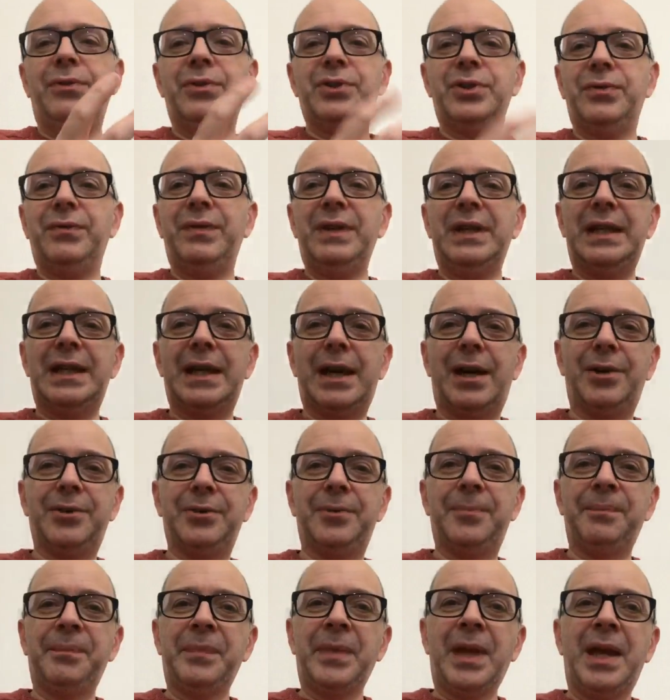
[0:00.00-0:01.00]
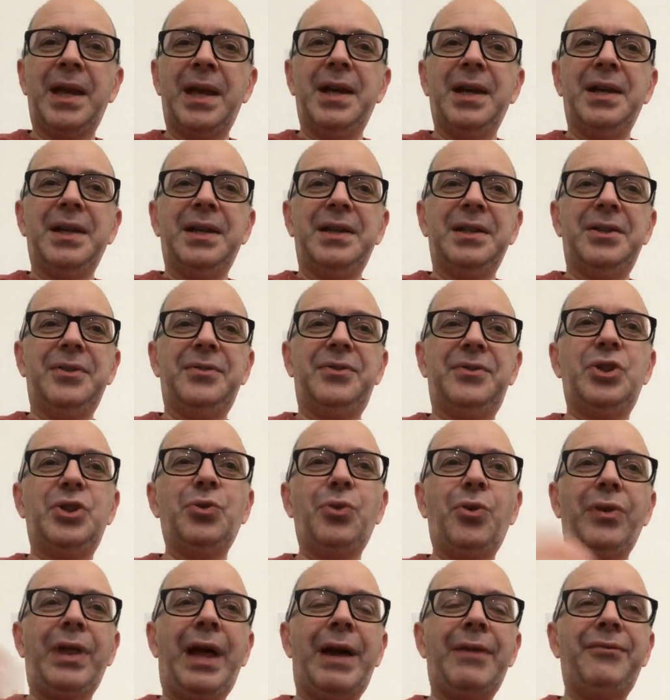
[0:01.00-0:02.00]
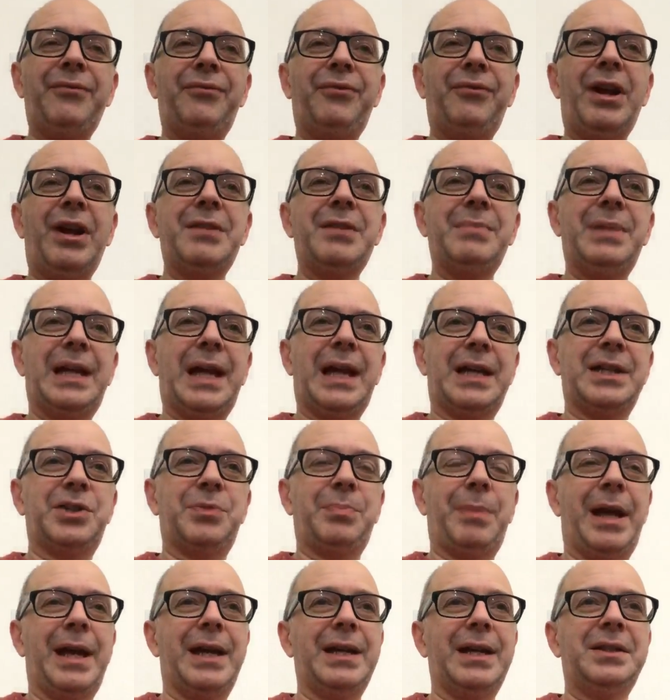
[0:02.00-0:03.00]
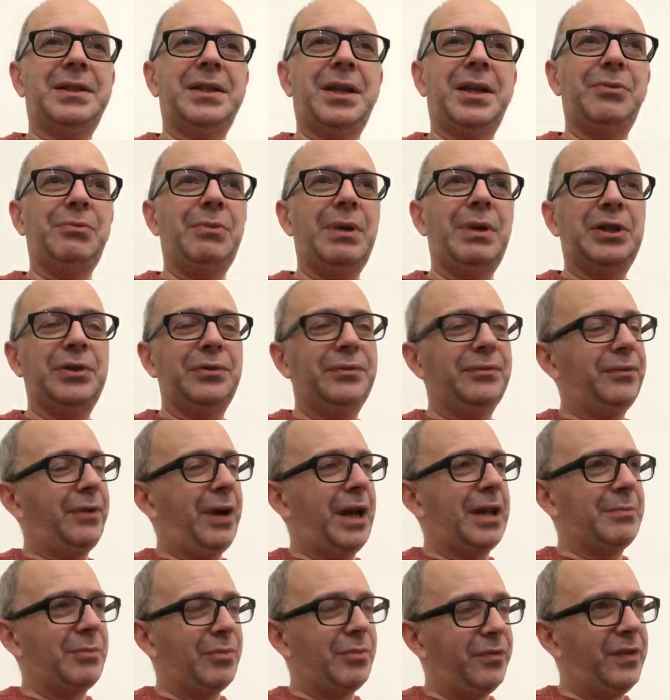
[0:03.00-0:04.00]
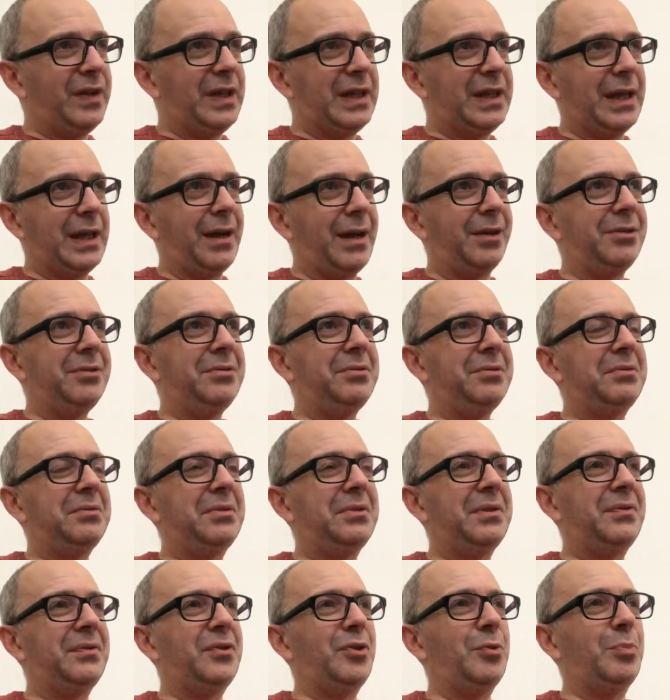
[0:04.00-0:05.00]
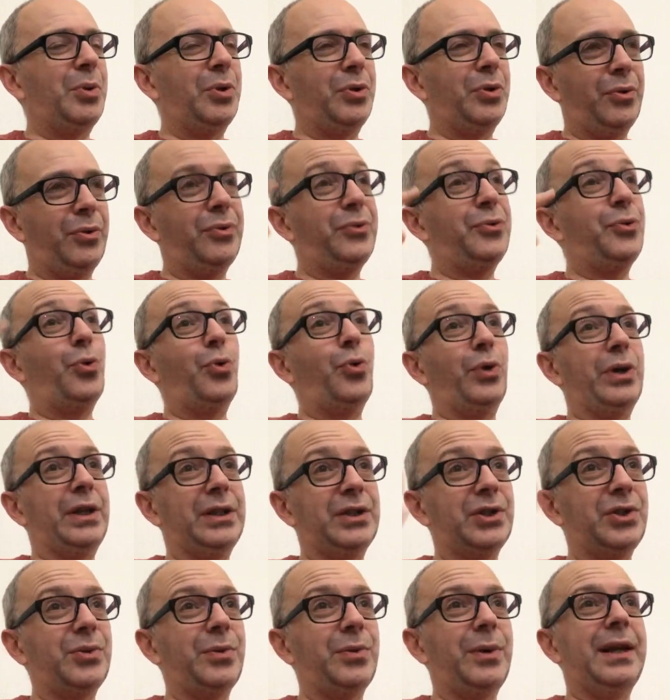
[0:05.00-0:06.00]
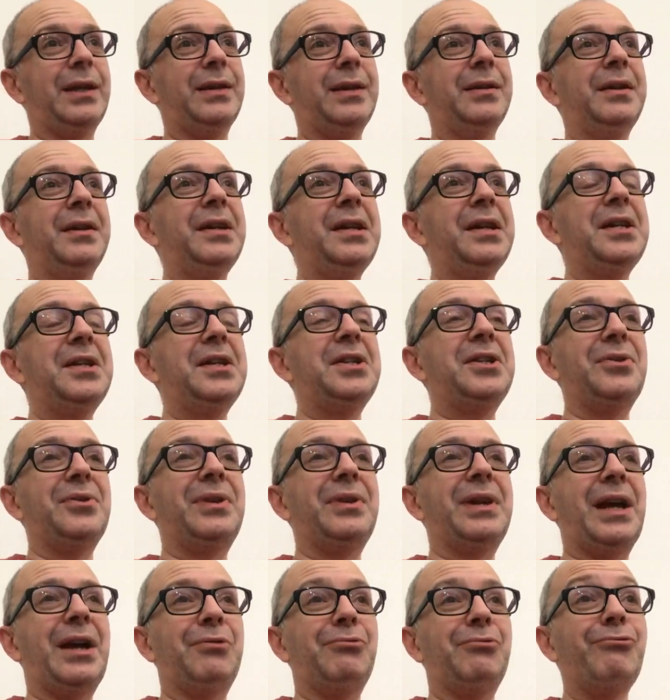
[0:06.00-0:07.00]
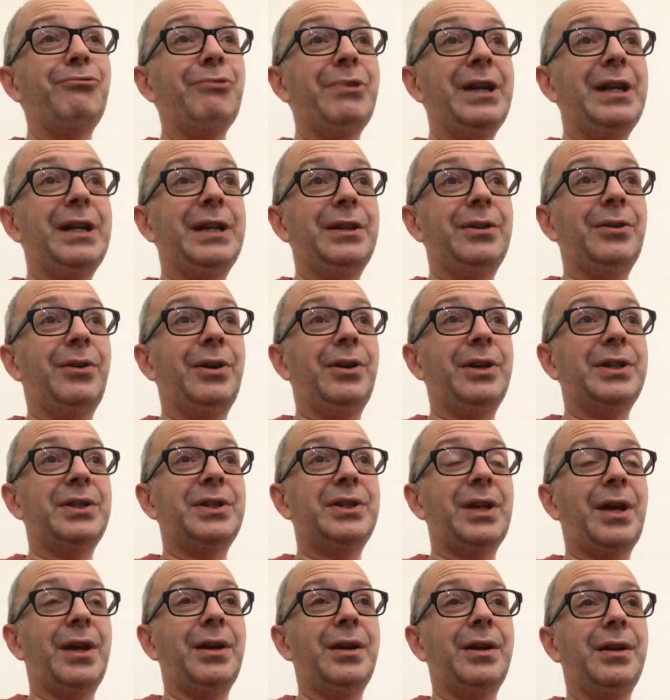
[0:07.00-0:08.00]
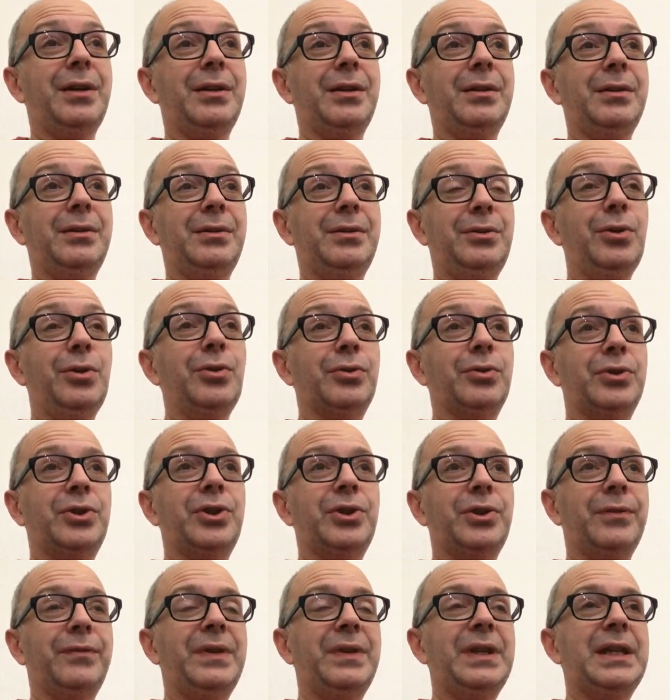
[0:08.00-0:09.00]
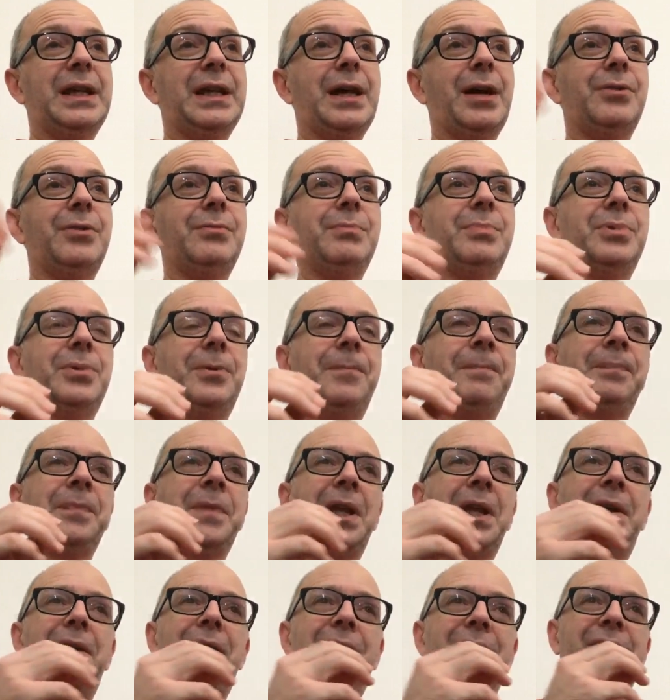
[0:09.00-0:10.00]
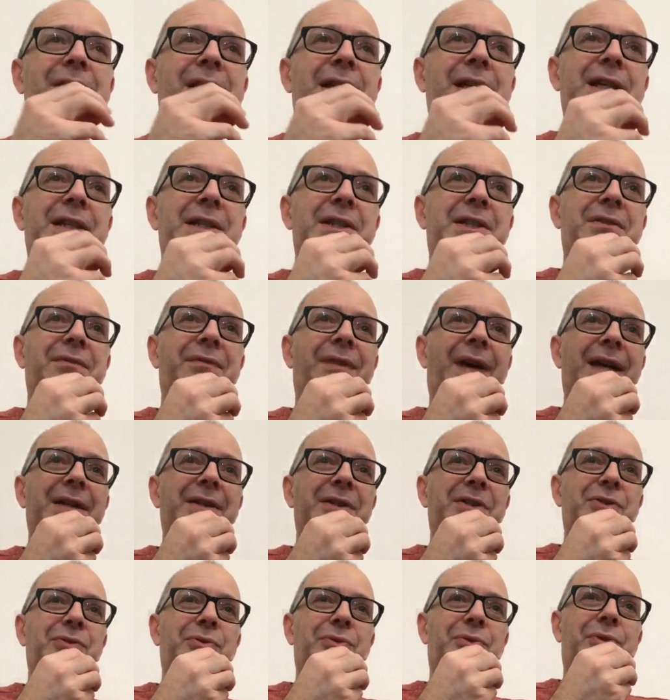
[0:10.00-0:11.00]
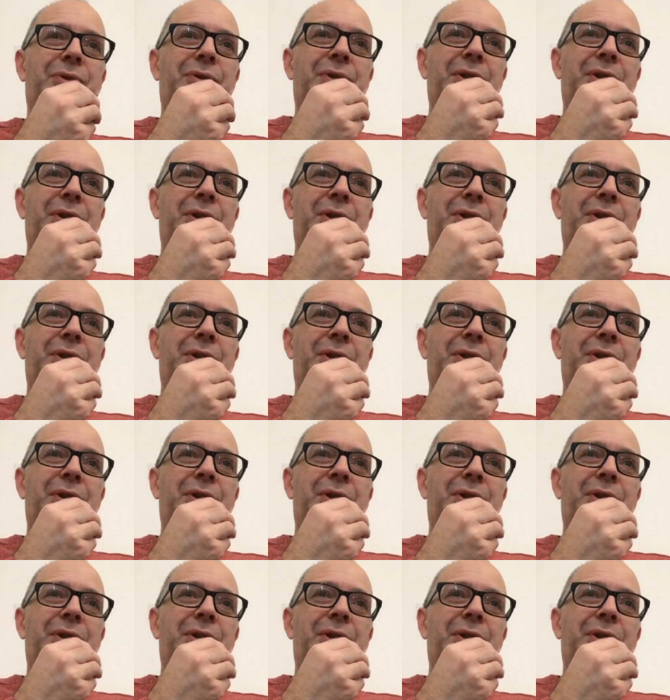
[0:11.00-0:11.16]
to video. You've still got that framing aspect, so when you frame a video, if you put the thought into it, you can get a really nice look to your video. But I think it's the fact that you're